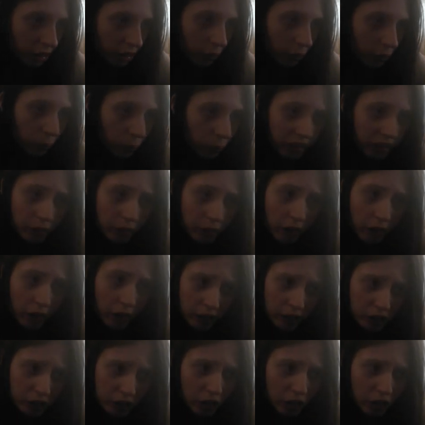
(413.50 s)
We do
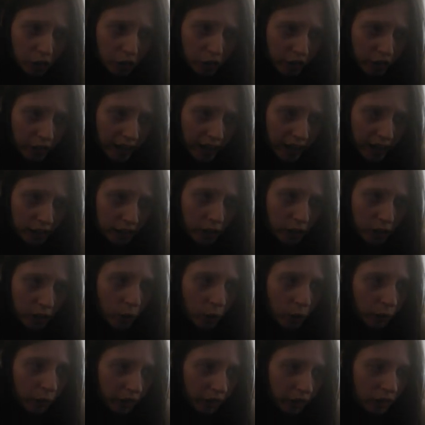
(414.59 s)
not attract
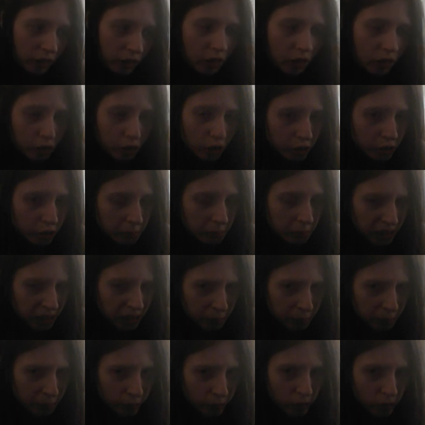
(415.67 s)
only good
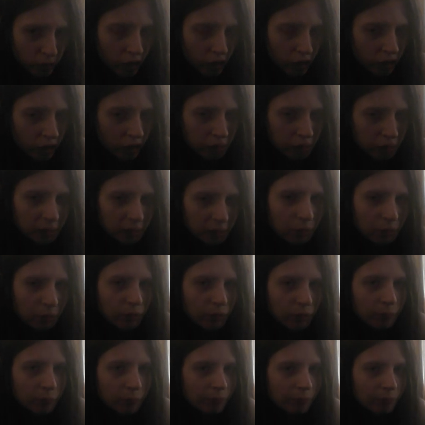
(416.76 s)
people. A lot of
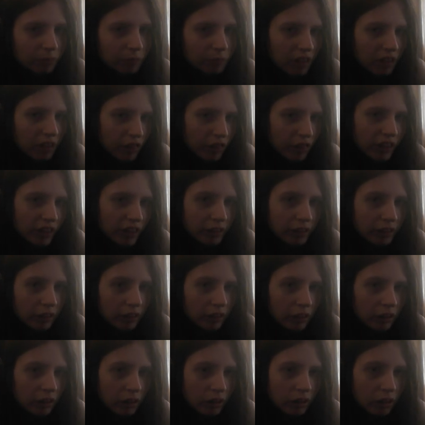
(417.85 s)
people think
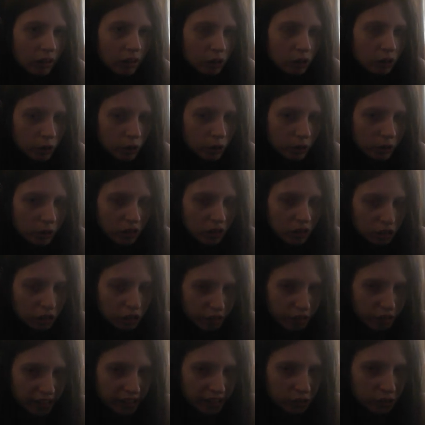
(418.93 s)
good
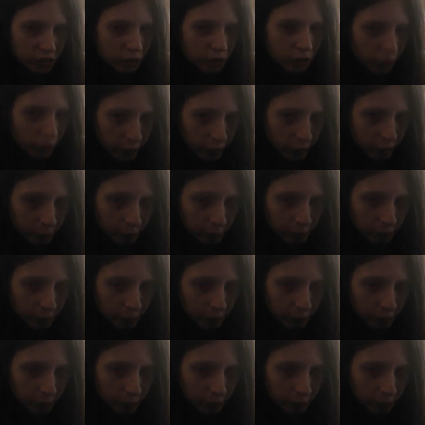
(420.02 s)
attracts good.